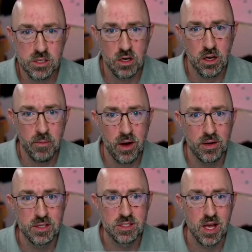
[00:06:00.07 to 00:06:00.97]
to talk
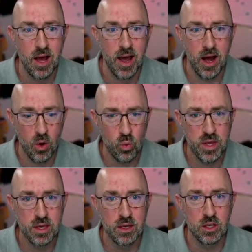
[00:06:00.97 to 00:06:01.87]
about is how
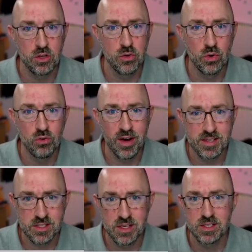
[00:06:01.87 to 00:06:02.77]
we can
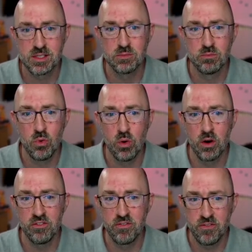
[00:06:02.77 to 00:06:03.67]
utilize this
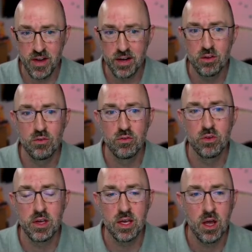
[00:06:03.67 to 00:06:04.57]
more
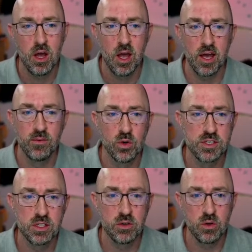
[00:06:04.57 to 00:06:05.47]
effectively if we're
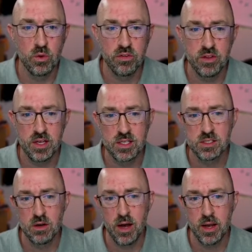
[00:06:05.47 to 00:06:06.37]
dealing with
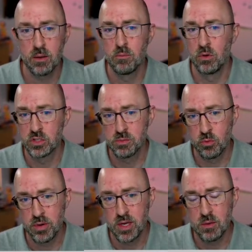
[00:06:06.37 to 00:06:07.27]
things like
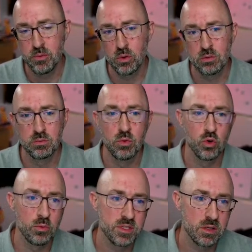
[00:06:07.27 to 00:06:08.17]
multiple people,
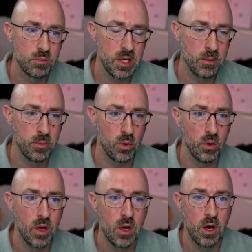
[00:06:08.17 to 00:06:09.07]
groups of
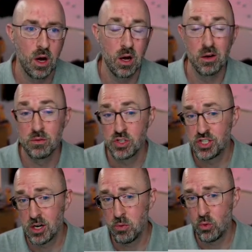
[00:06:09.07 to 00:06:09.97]
people,
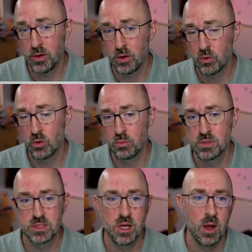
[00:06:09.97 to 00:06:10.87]
SharePoint
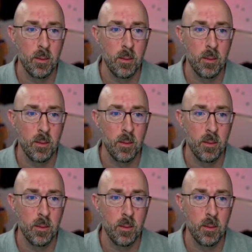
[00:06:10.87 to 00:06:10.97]
groups,